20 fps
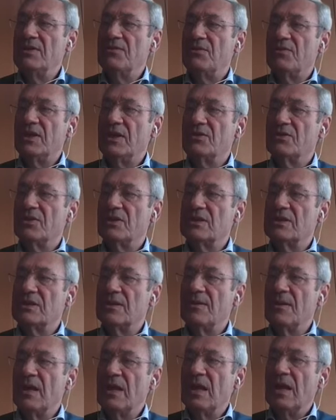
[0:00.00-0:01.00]
fractures
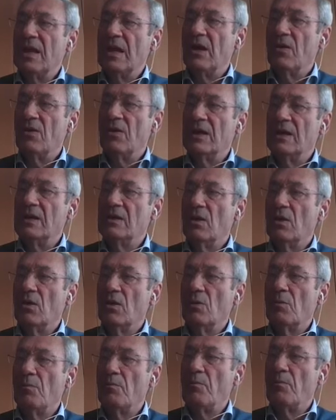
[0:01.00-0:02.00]
in
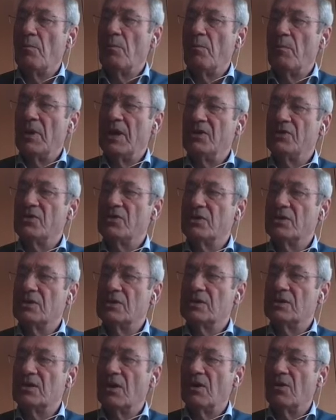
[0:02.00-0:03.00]
all
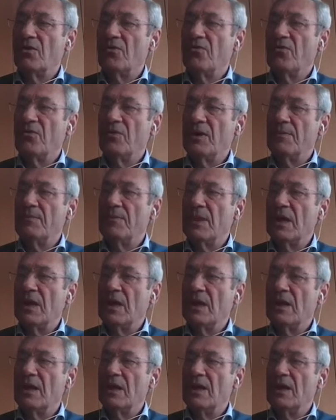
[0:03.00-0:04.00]
patients of
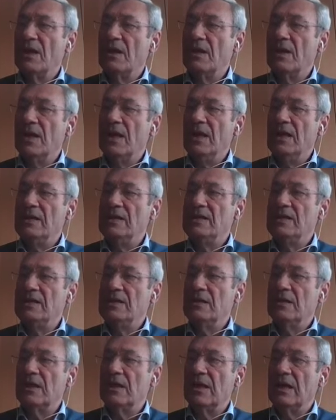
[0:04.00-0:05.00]

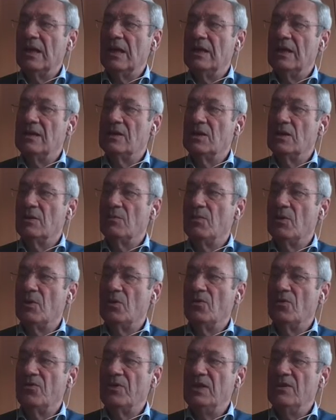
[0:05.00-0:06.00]
80 and
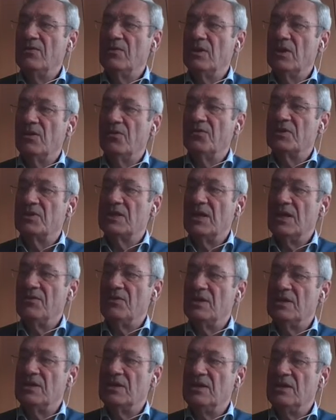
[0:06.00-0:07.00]
above, even of
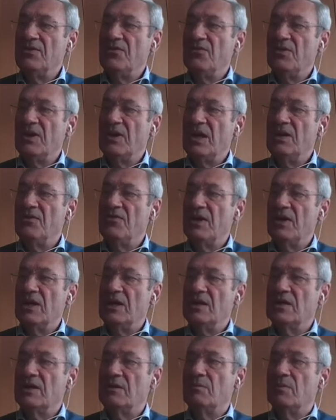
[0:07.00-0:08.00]
75
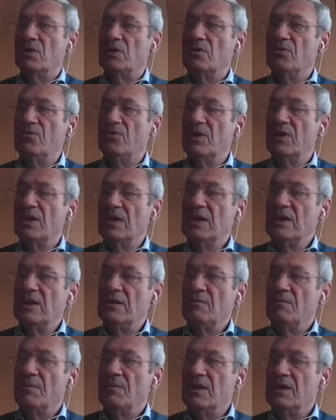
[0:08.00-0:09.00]
and above,
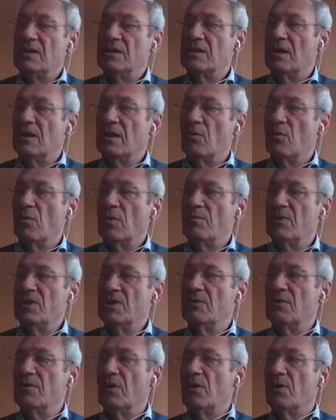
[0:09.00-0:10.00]
be it
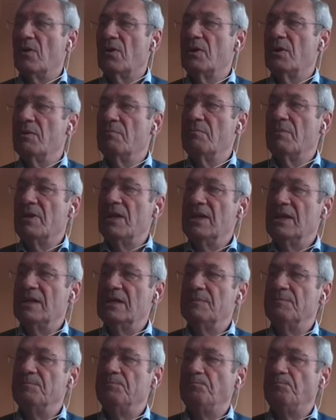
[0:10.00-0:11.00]
women or men.